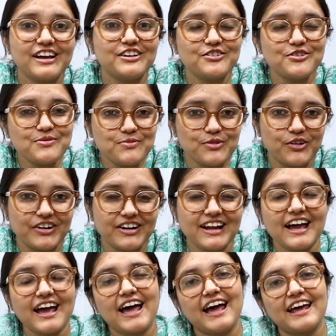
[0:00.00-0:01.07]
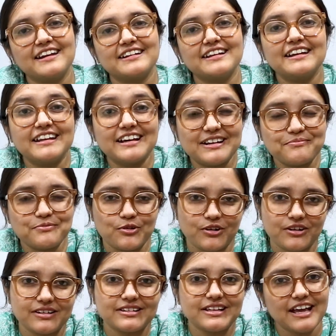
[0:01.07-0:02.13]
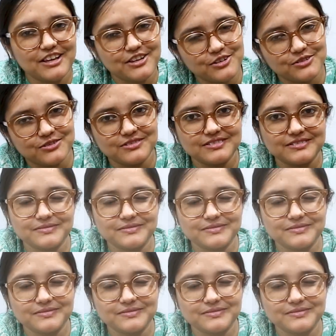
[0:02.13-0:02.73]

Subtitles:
Know more and learn more. Thank you.